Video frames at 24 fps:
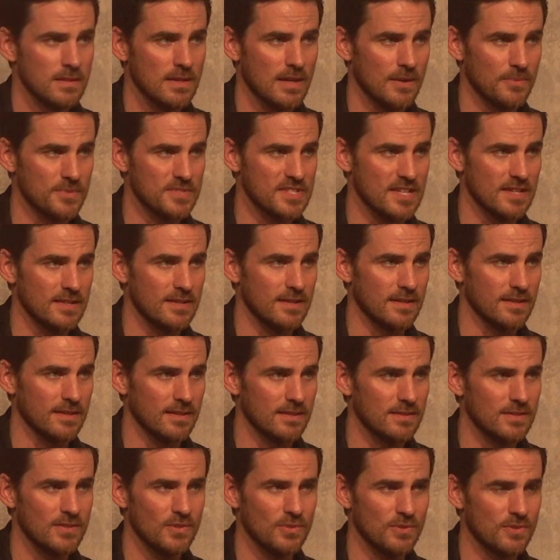That was it, I
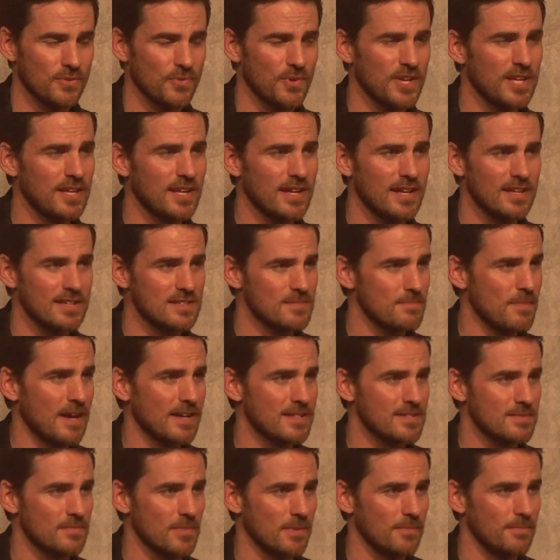think, 3 days
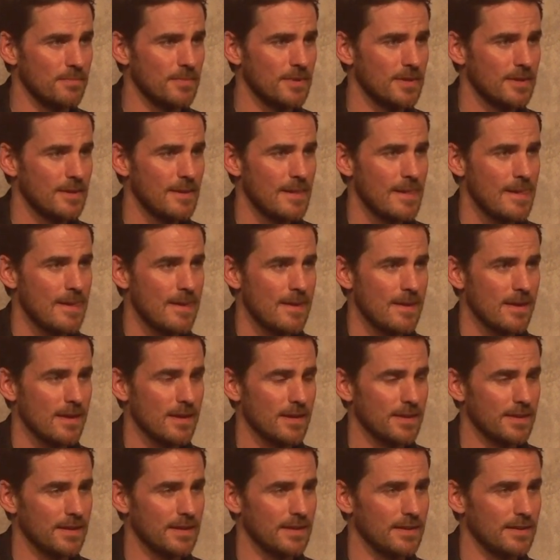maximum.
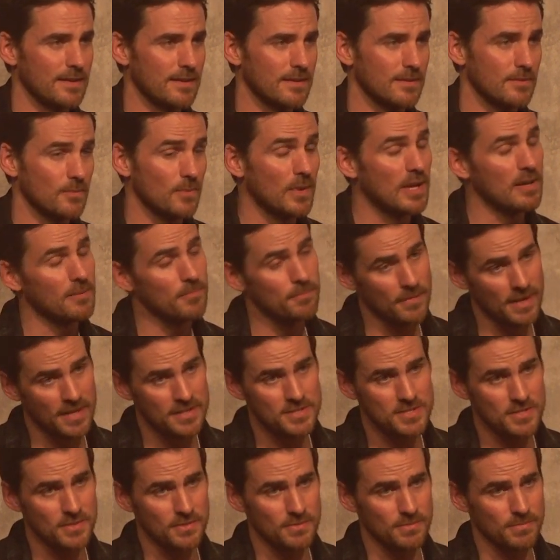And then, well,
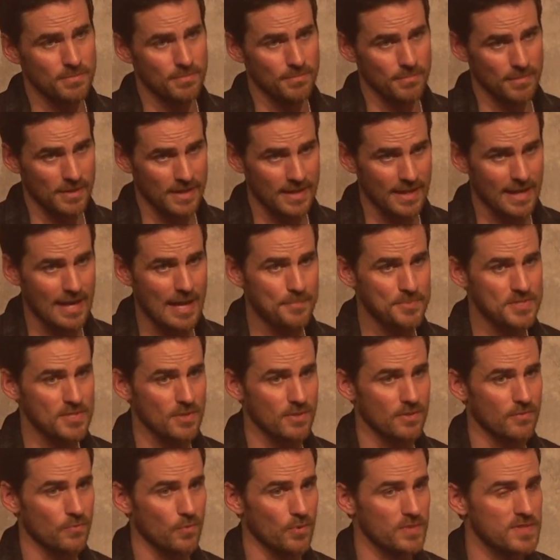mind you, like an
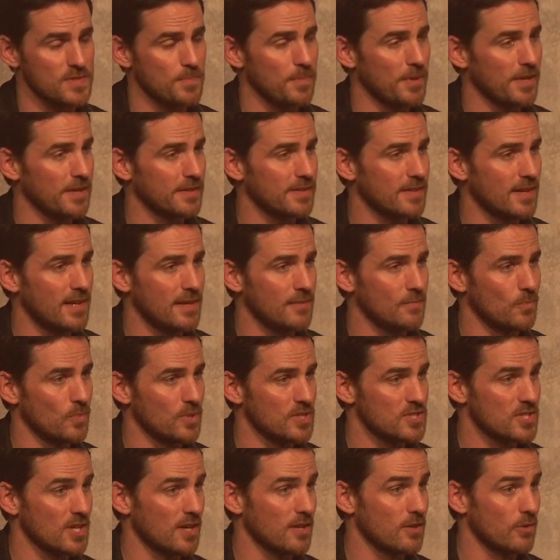episode of Once Upon a Time,
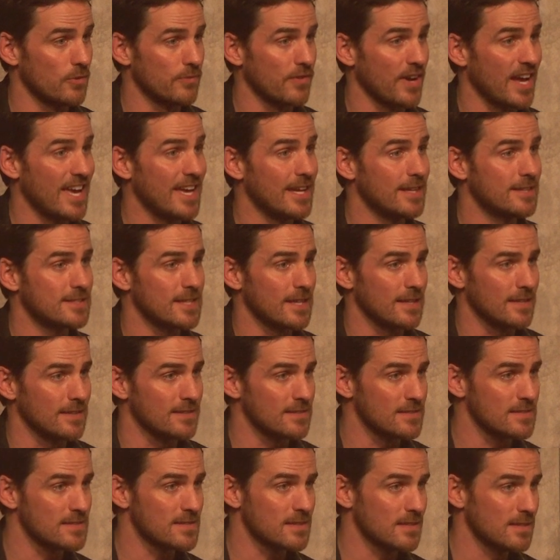we shot over 8
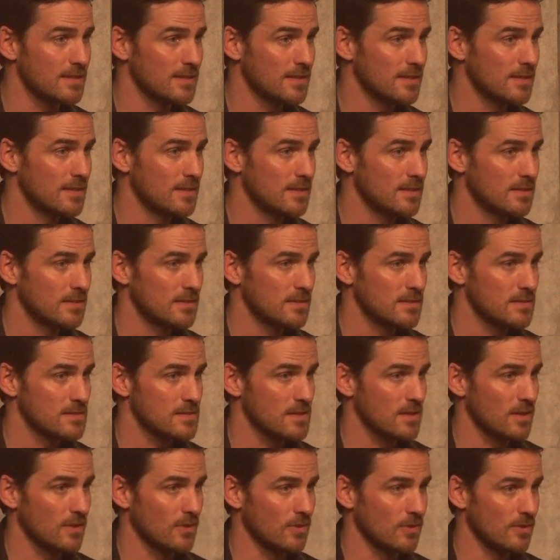days.
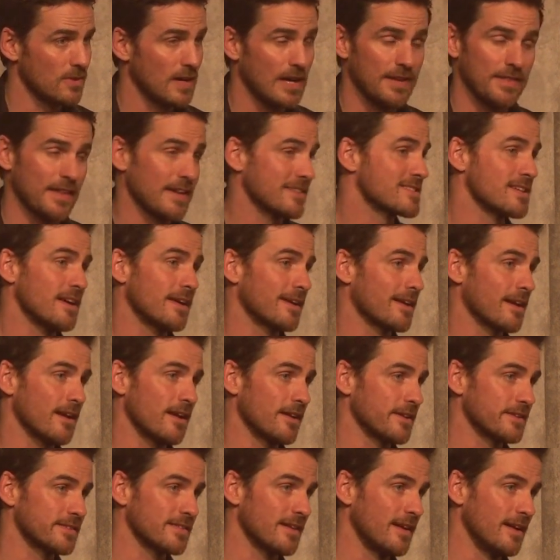So, and that's not a
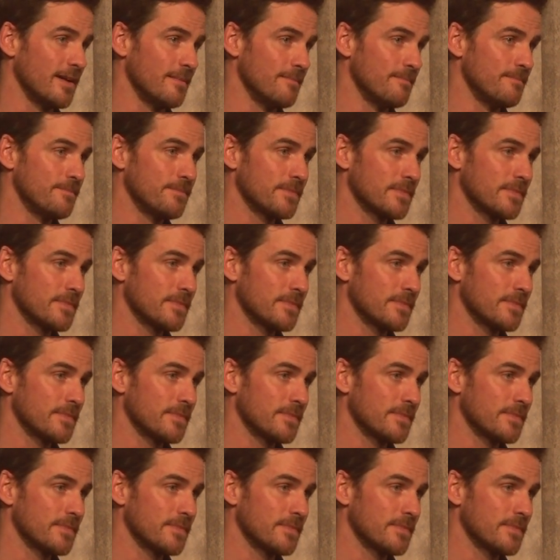lot of time.